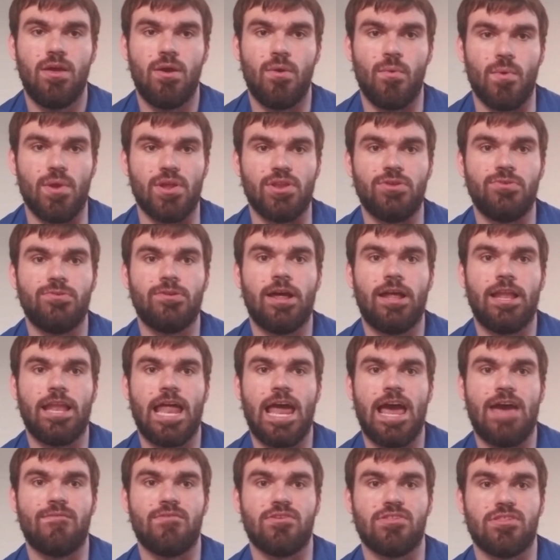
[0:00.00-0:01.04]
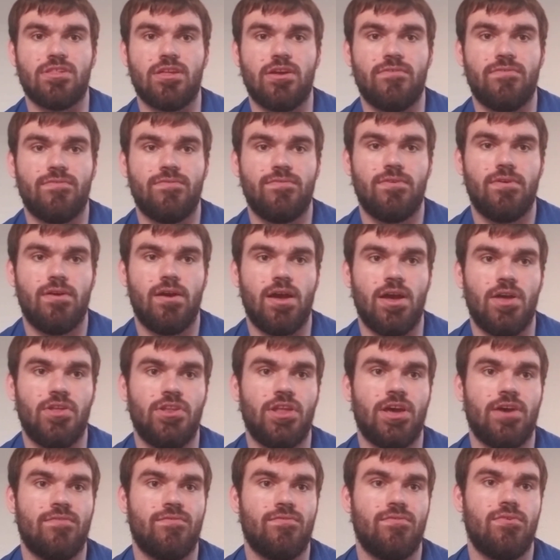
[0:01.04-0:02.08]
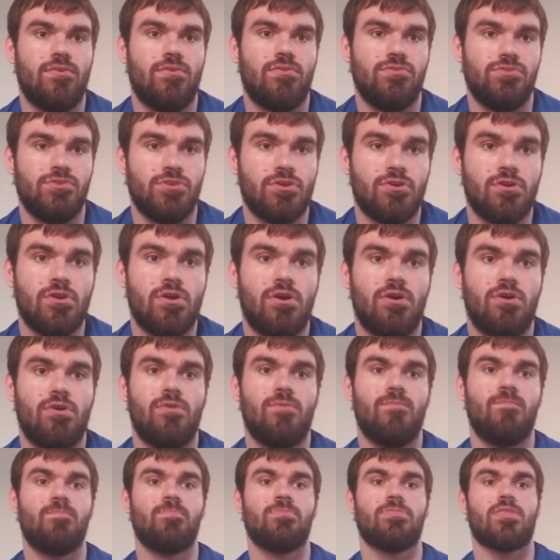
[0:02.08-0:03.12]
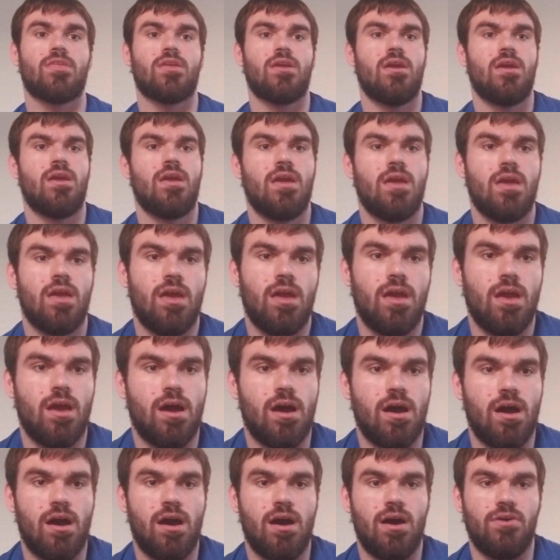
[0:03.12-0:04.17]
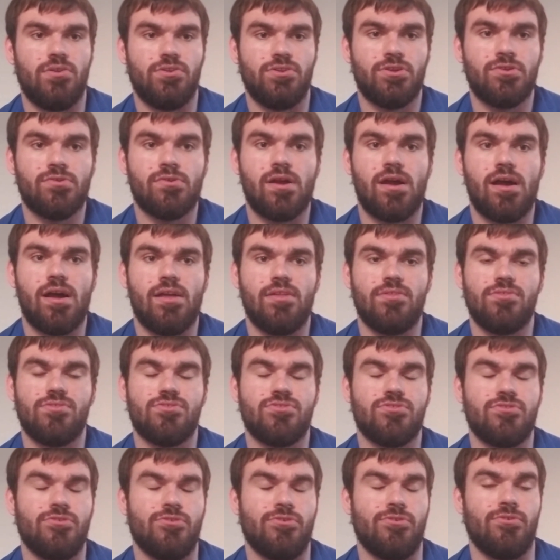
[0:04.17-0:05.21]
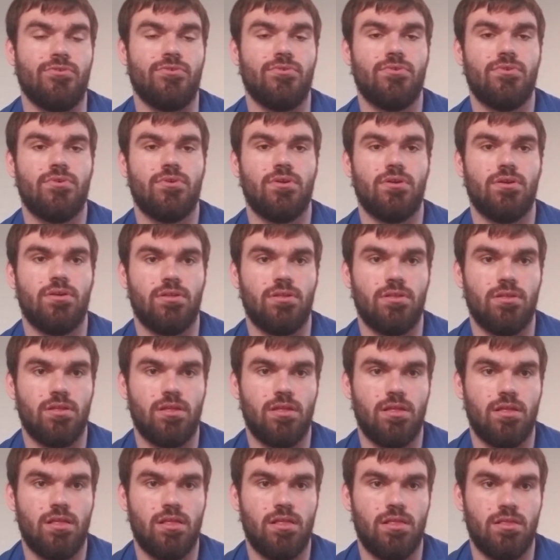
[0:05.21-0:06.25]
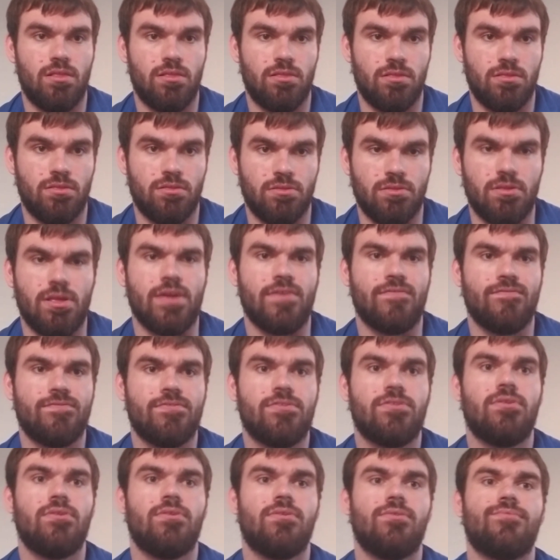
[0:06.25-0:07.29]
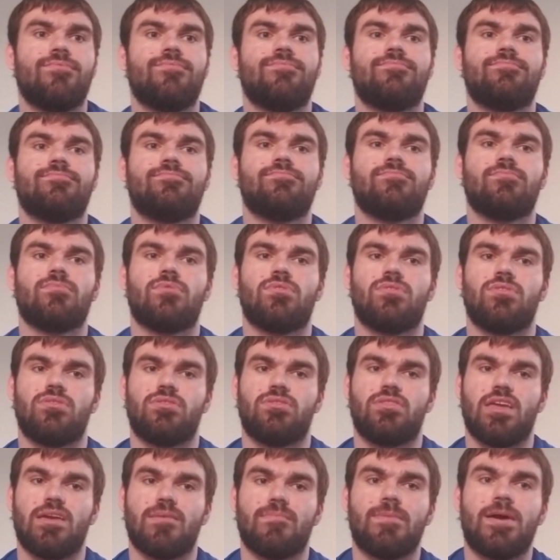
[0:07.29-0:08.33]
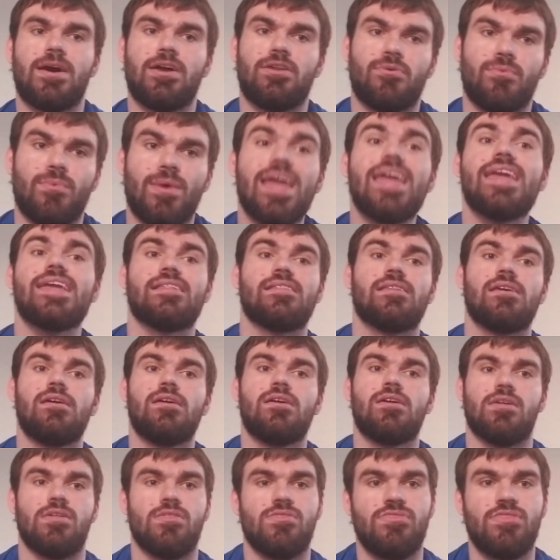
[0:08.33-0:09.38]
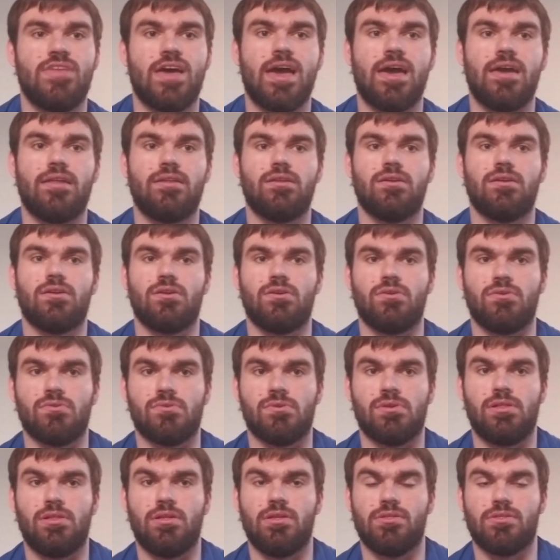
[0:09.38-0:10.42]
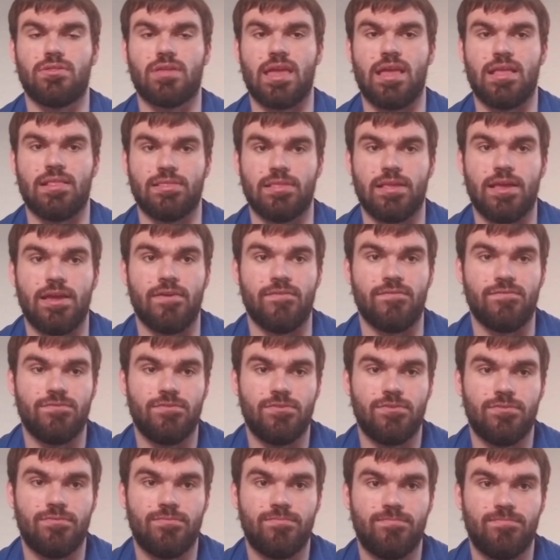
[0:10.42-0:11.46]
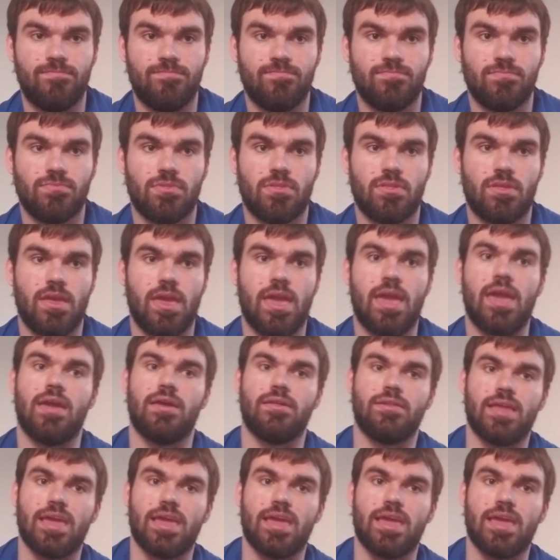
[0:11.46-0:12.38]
we do not have enough neurons to lift the amount of weight that gorillas can lift and